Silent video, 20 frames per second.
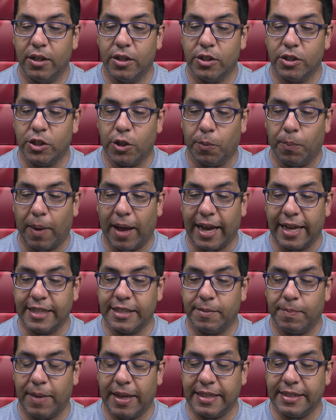
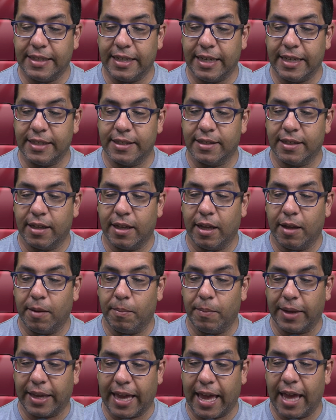Tobias Menzies,
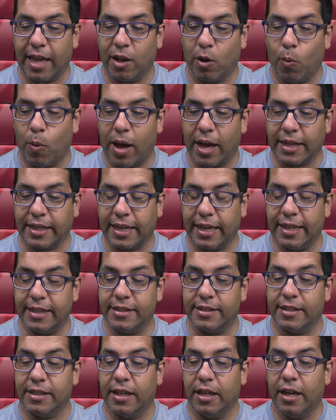Michaela
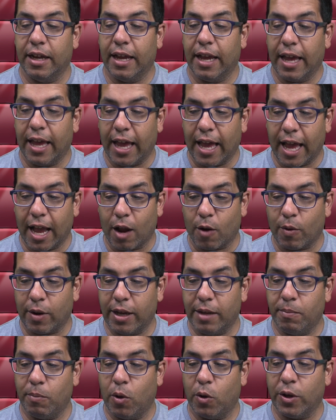Watkins,
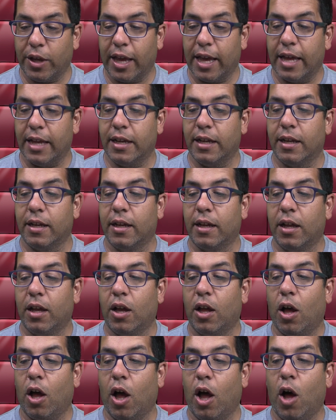Arian Moayed,
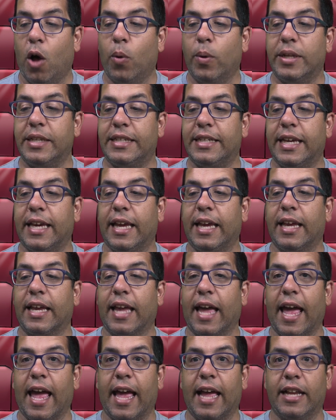Owen Teague,
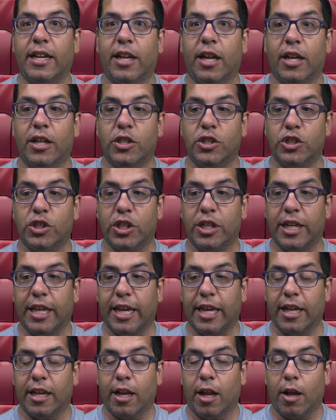and
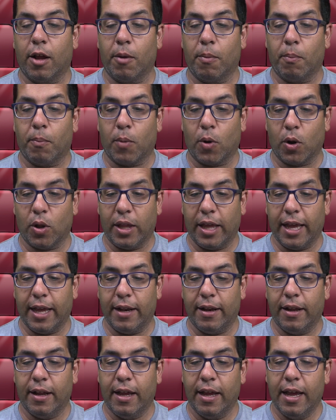Janine Berlin.
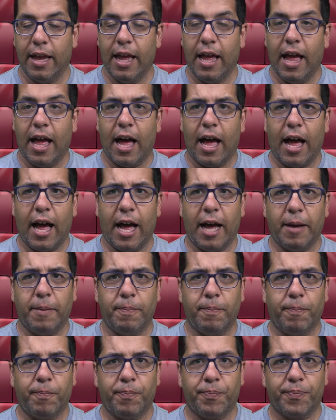A
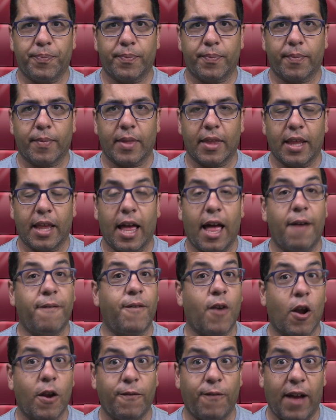
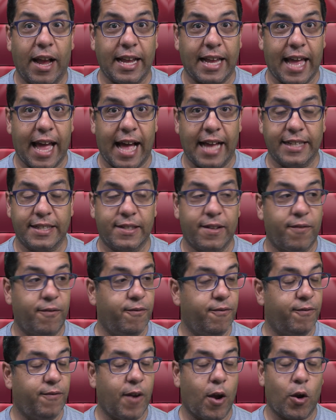very fine cast,
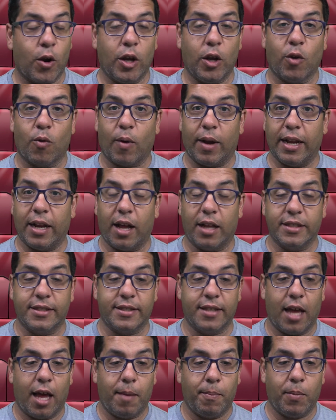very great
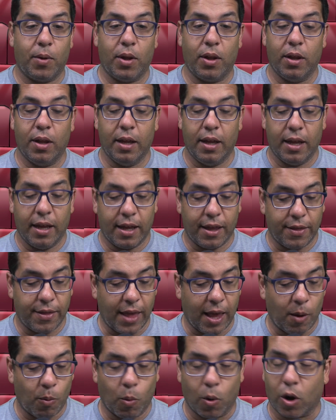ensemble.
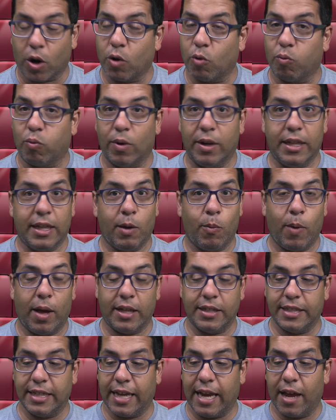They work really well
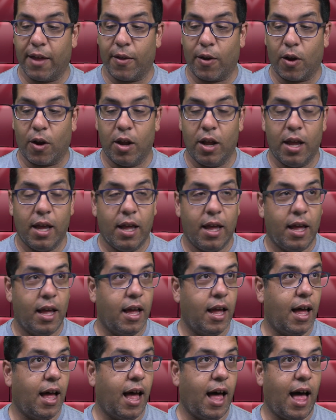together.
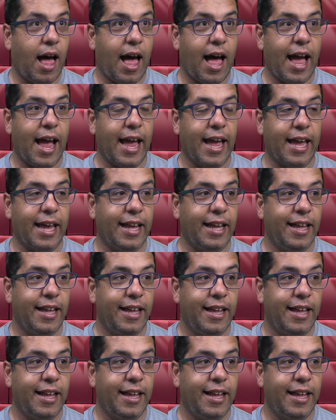I